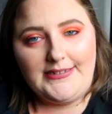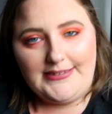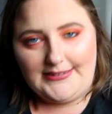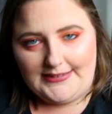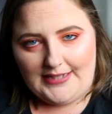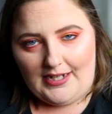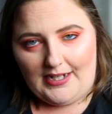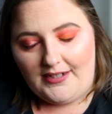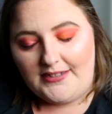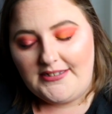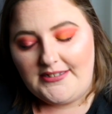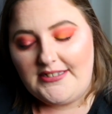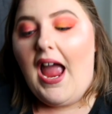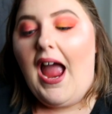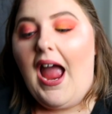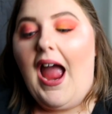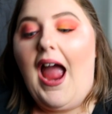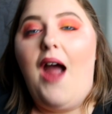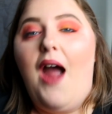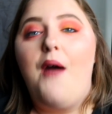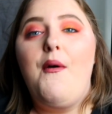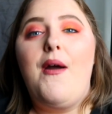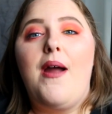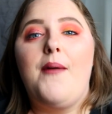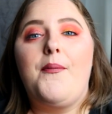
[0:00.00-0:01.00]
sucks.
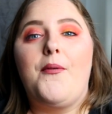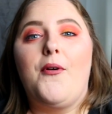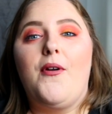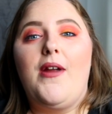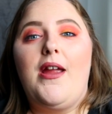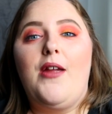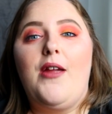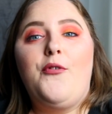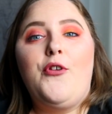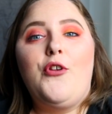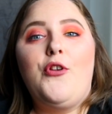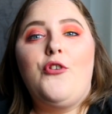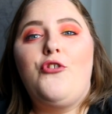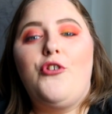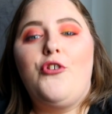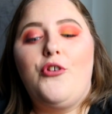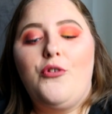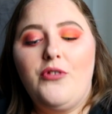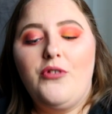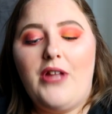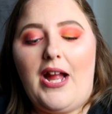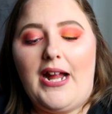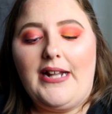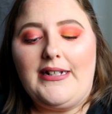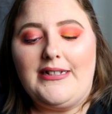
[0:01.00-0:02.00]
However, if you do
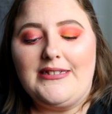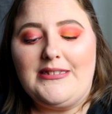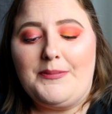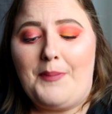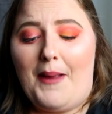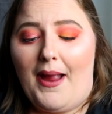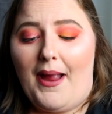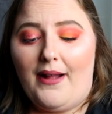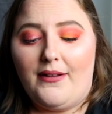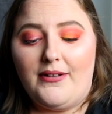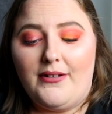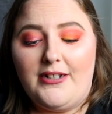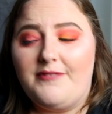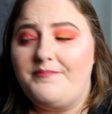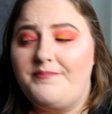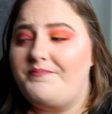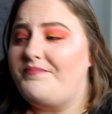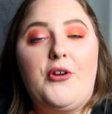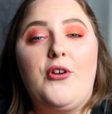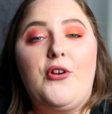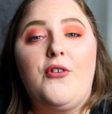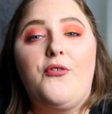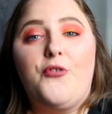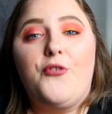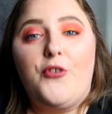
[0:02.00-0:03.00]
like this palette,
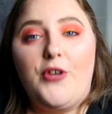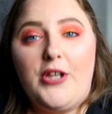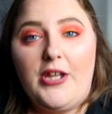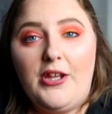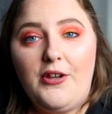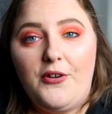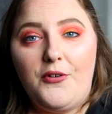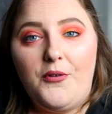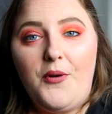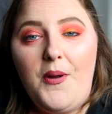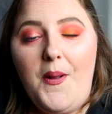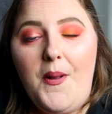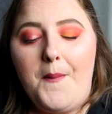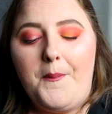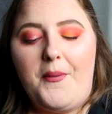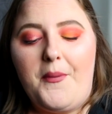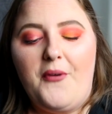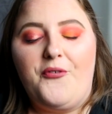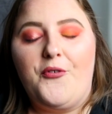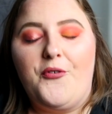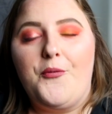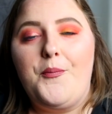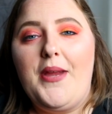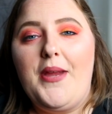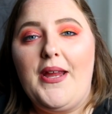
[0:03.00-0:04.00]
good for you, but
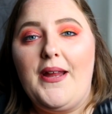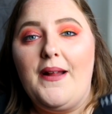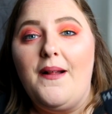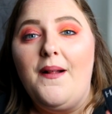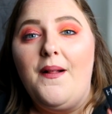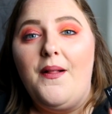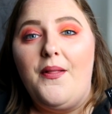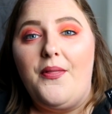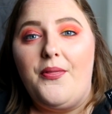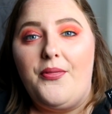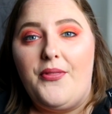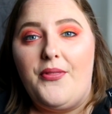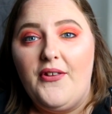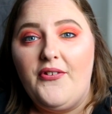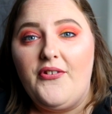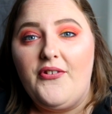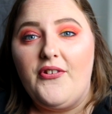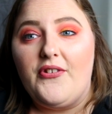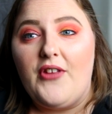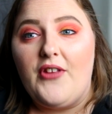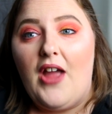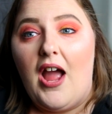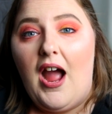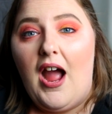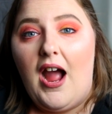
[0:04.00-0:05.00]
for me, this
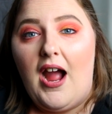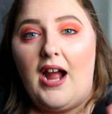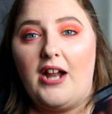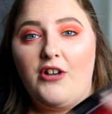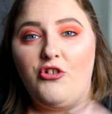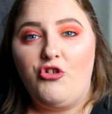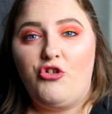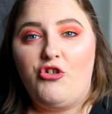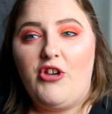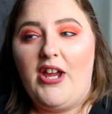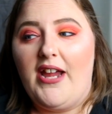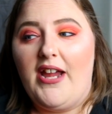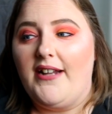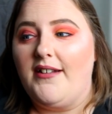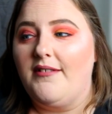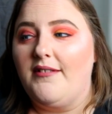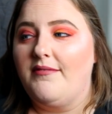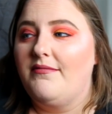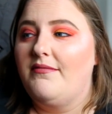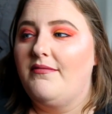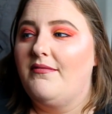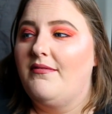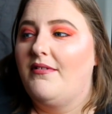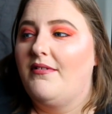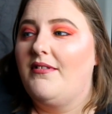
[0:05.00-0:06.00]
is hot shit.
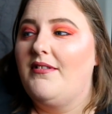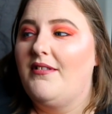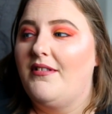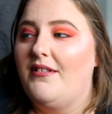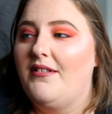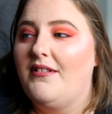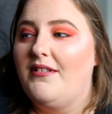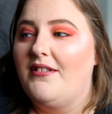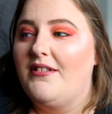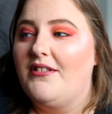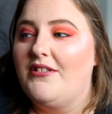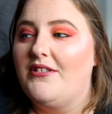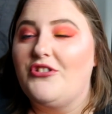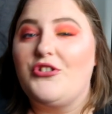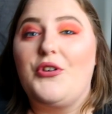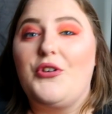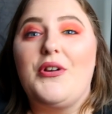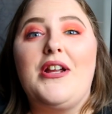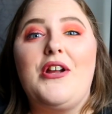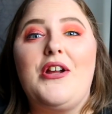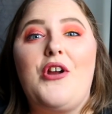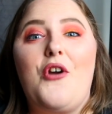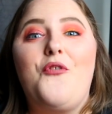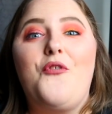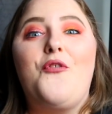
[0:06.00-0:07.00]
So it
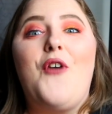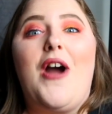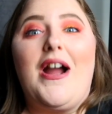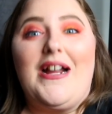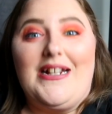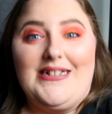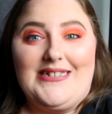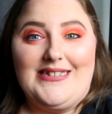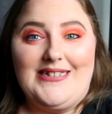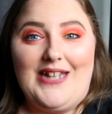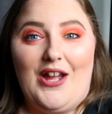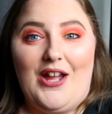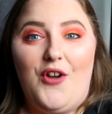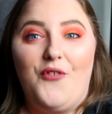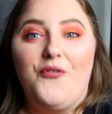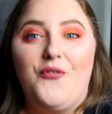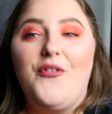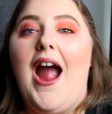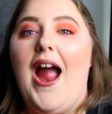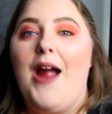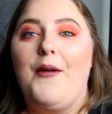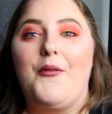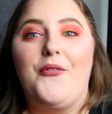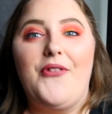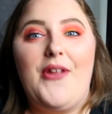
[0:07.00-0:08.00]
can go fuck itself.
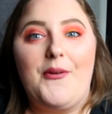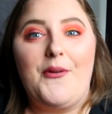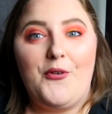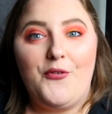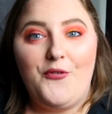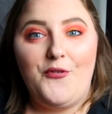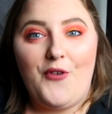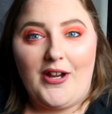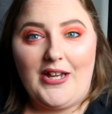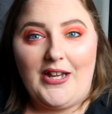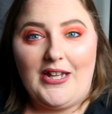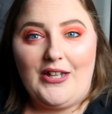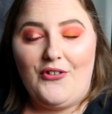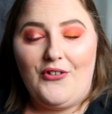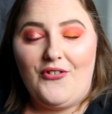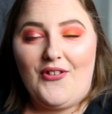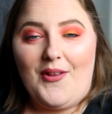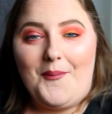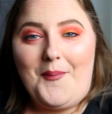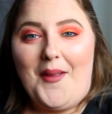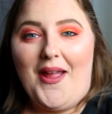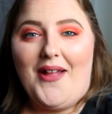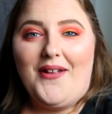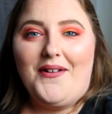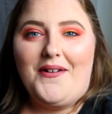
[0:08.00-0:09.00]
I will never fucking use
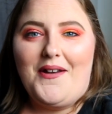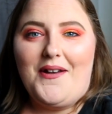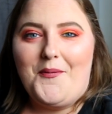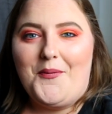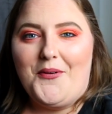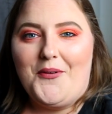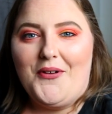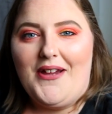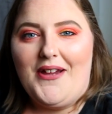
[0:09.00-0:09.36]
that palette ever